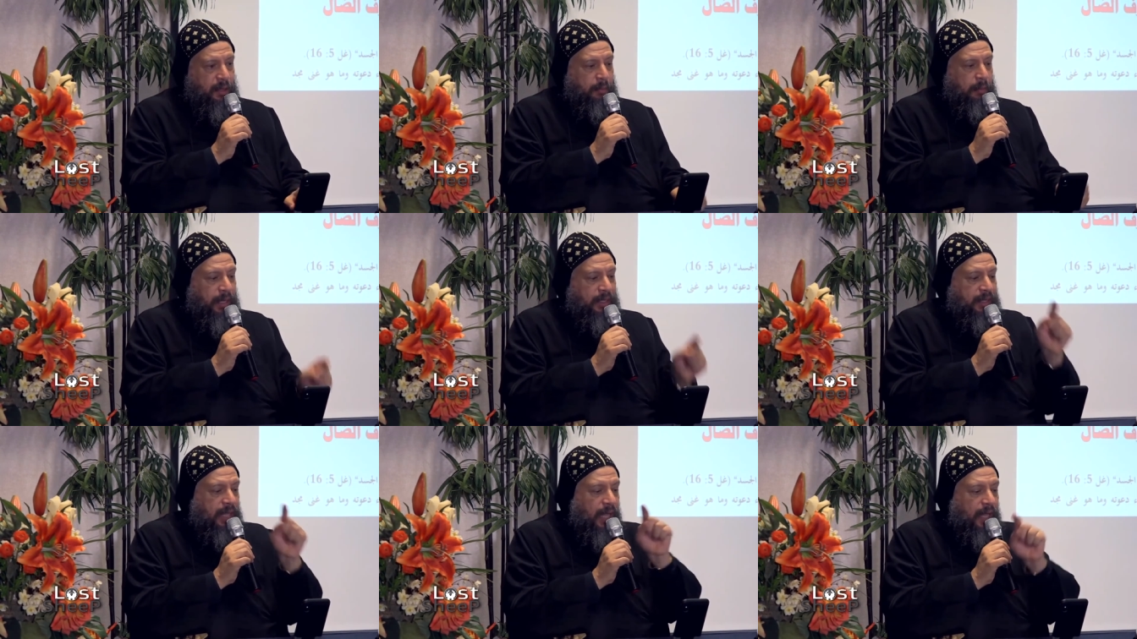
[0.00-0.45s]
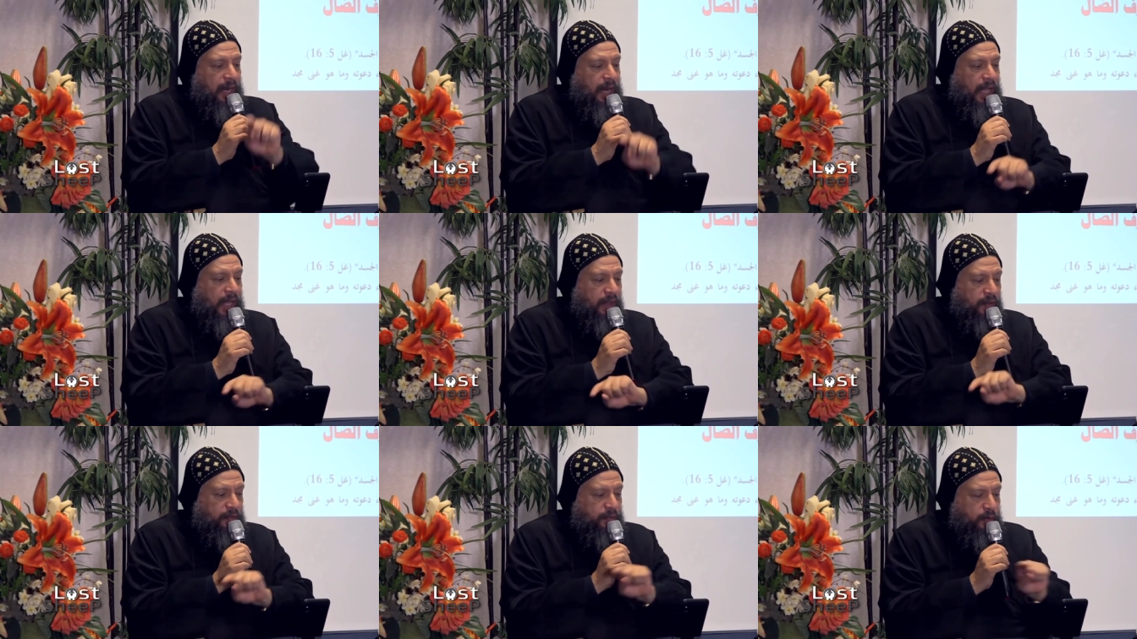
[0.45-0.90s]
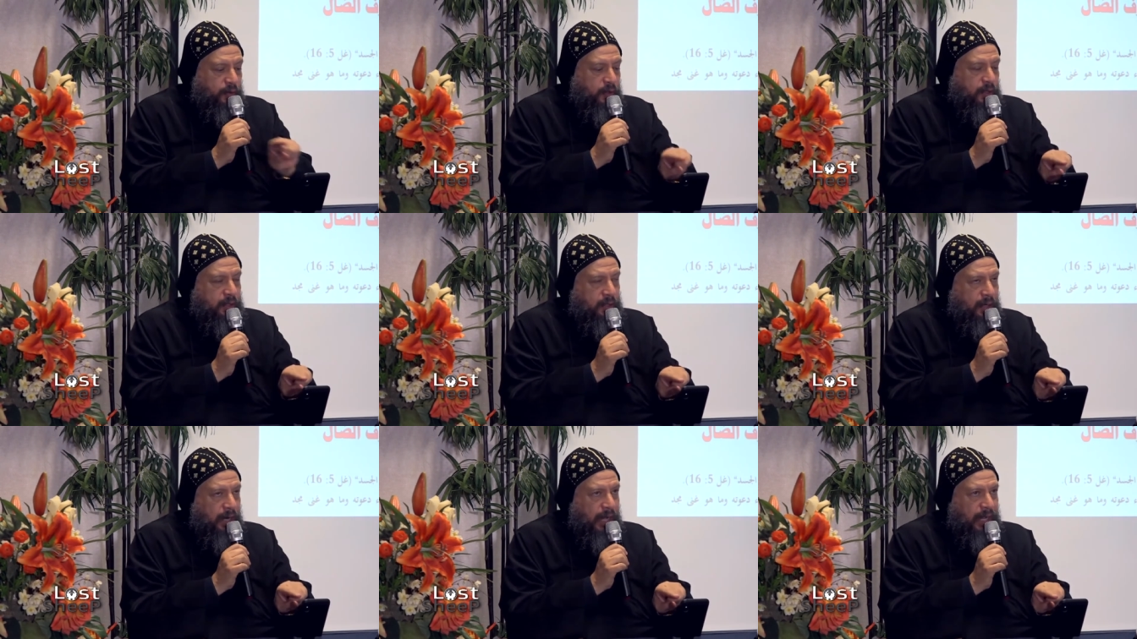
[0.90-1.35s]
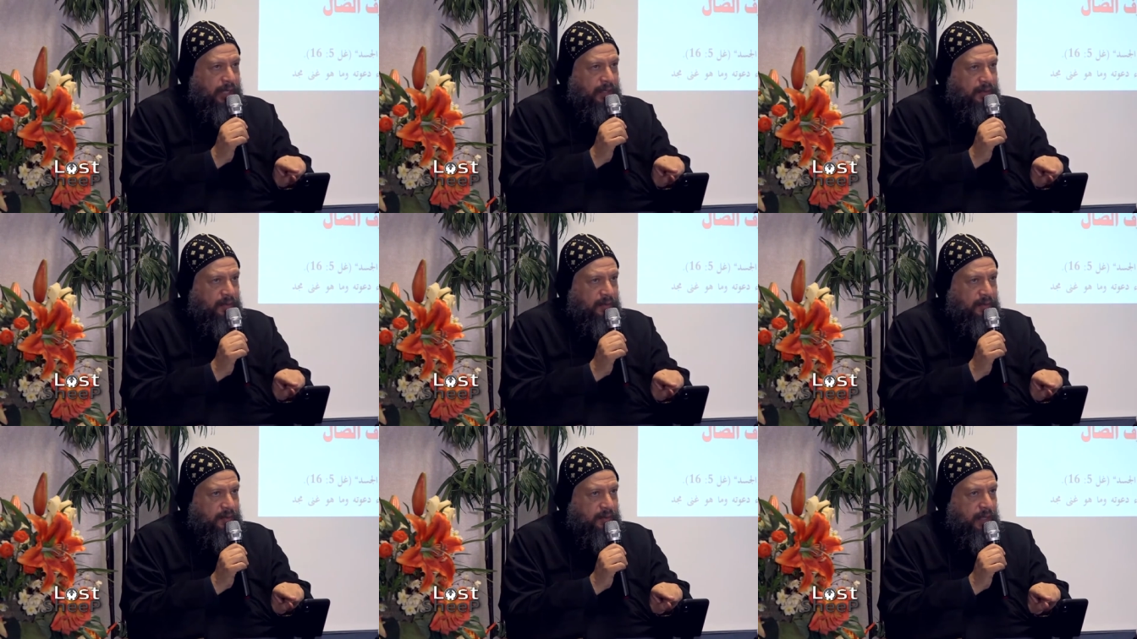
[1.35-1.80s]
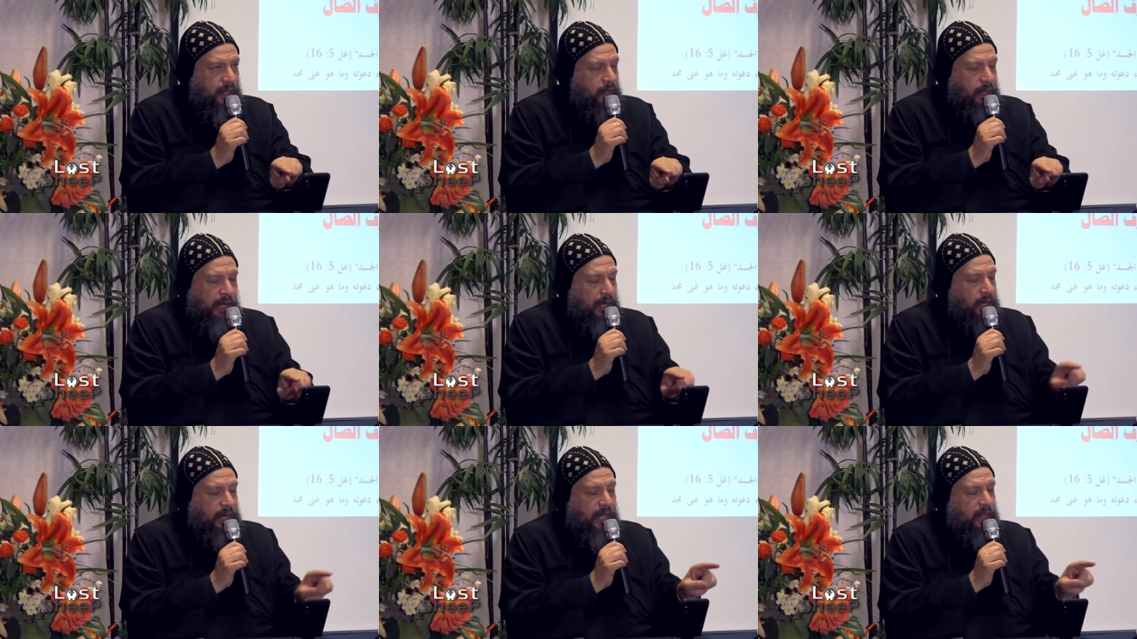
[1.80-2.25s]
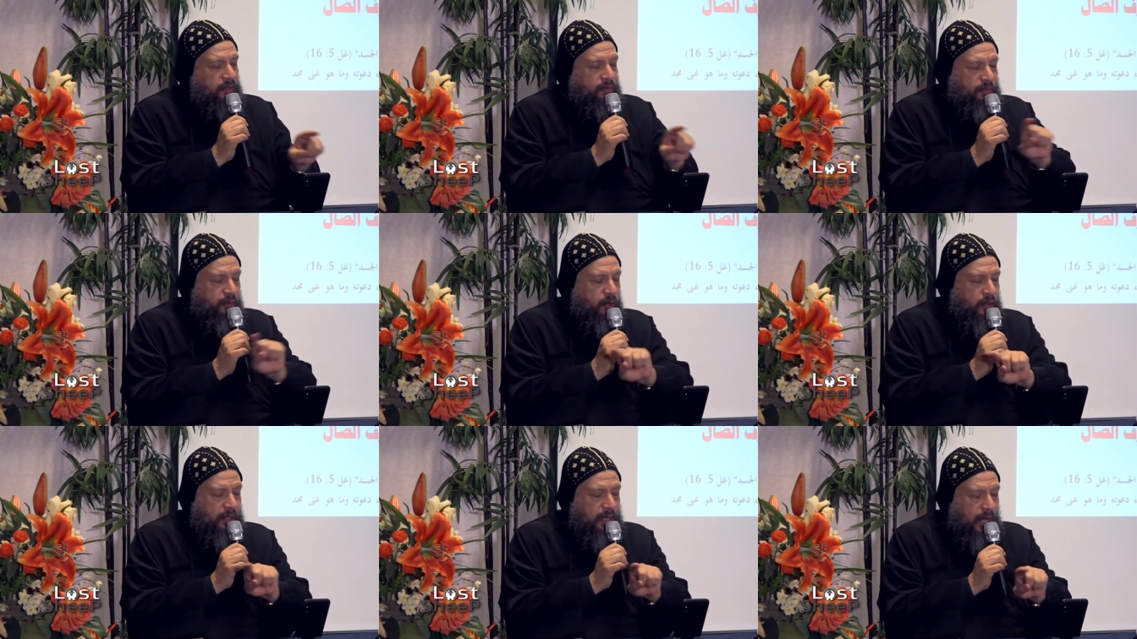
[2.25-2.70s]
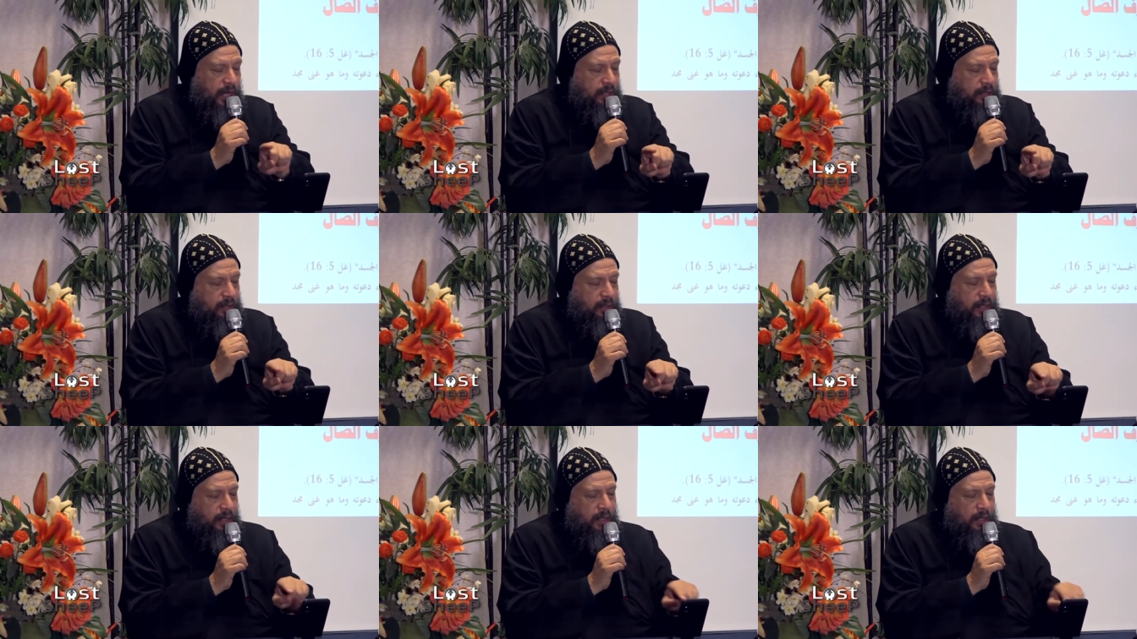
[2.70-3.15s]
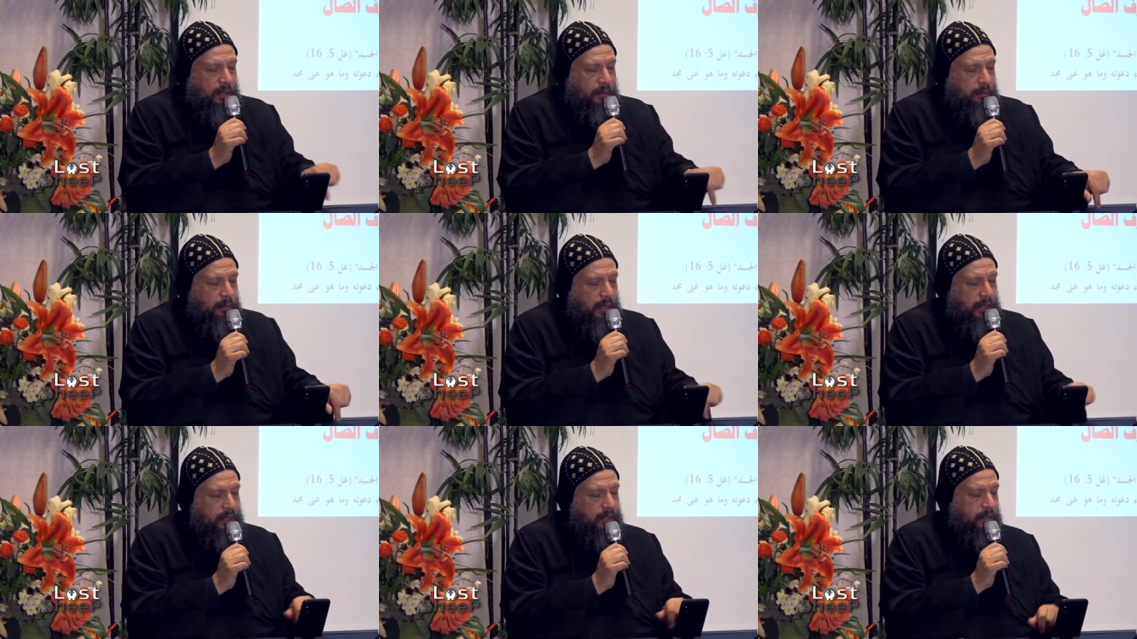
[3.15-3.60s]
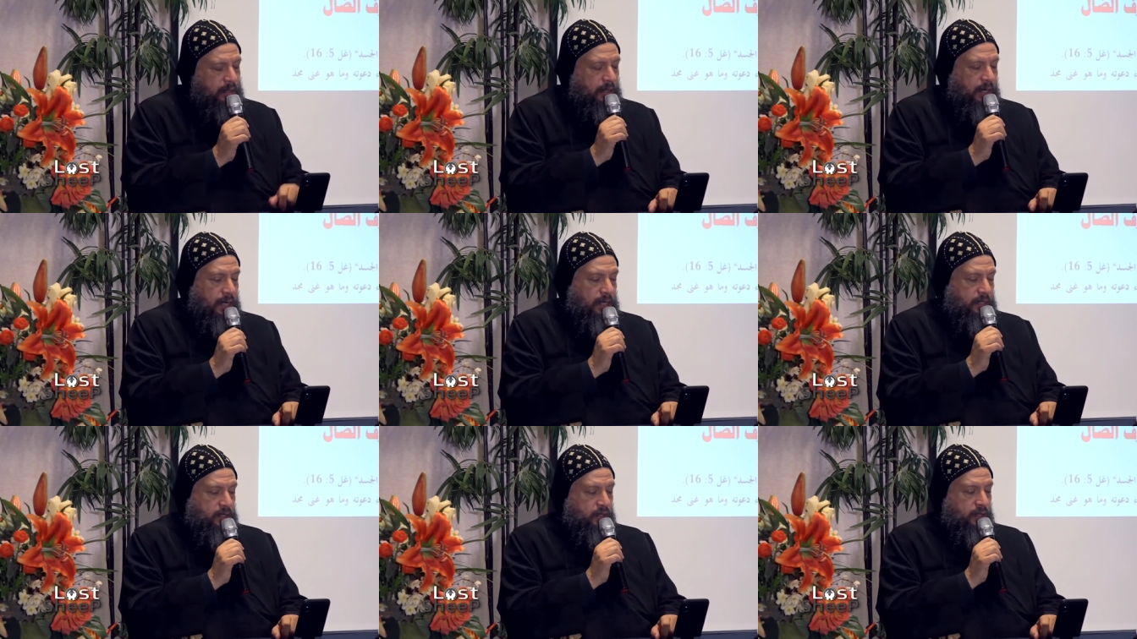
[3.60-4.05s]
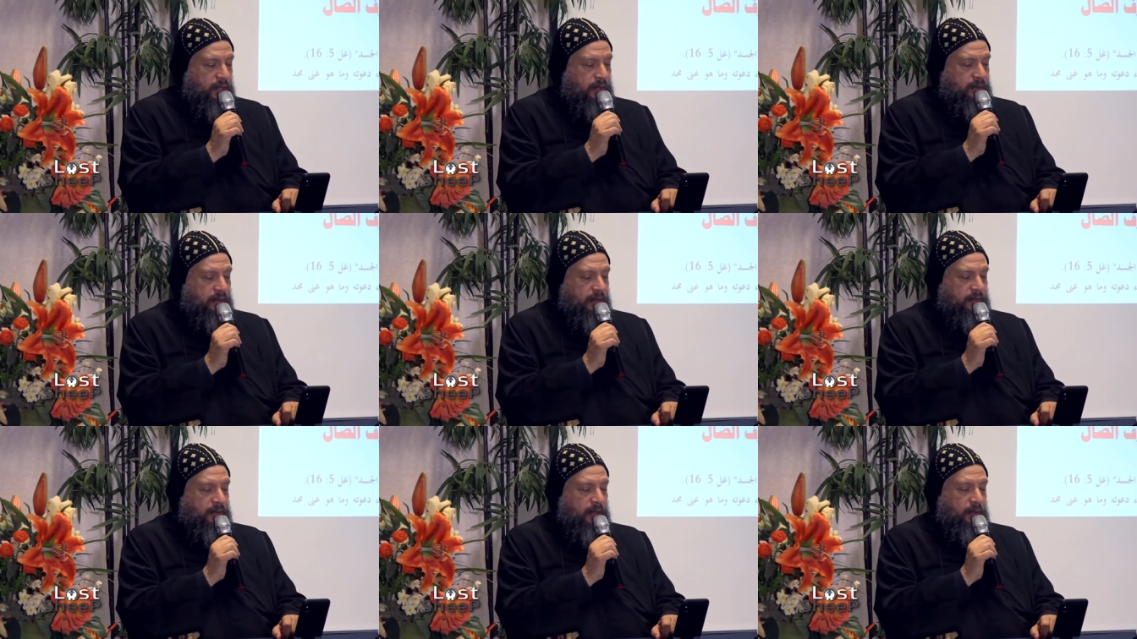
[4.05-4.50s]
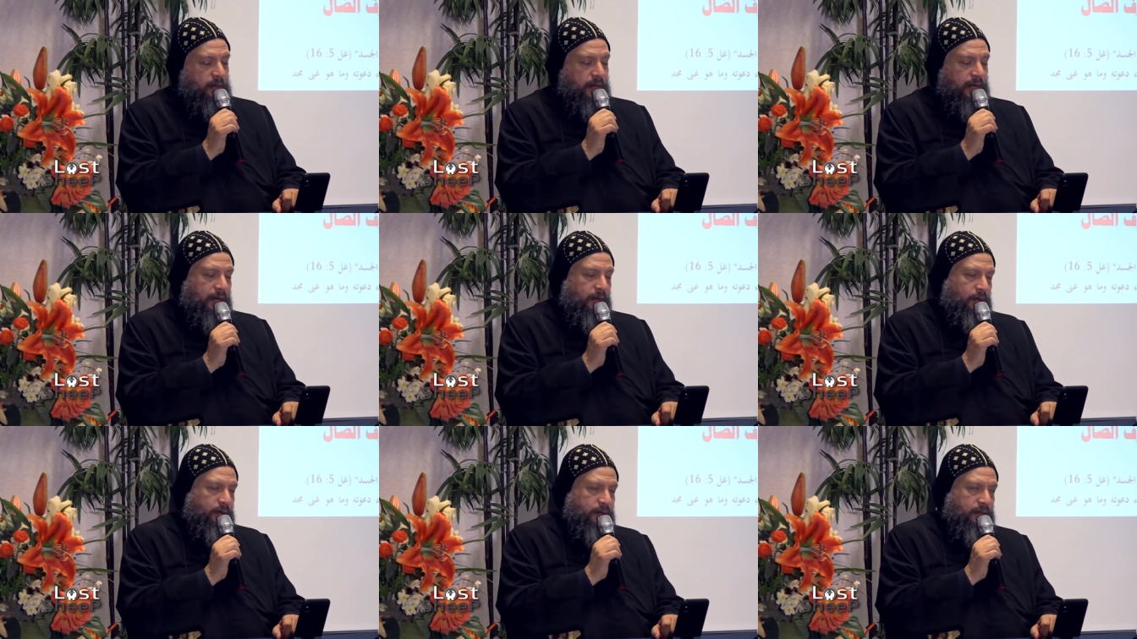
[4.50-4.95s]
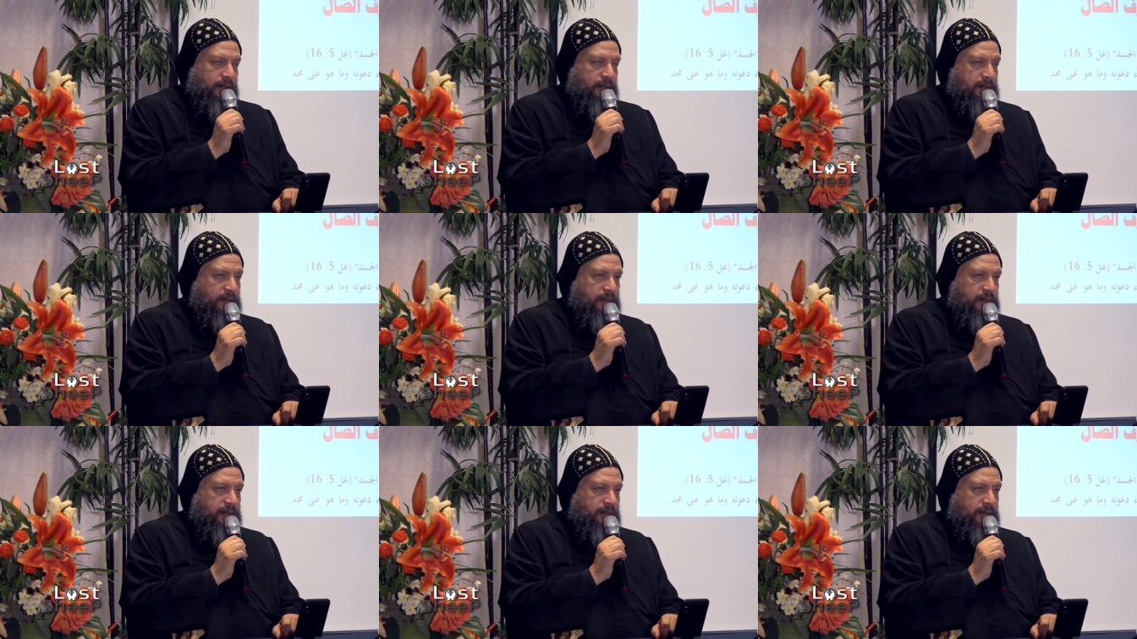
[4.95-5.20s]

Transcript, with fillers: but alive for Christ, alive for God by Christ Jesus our Lord.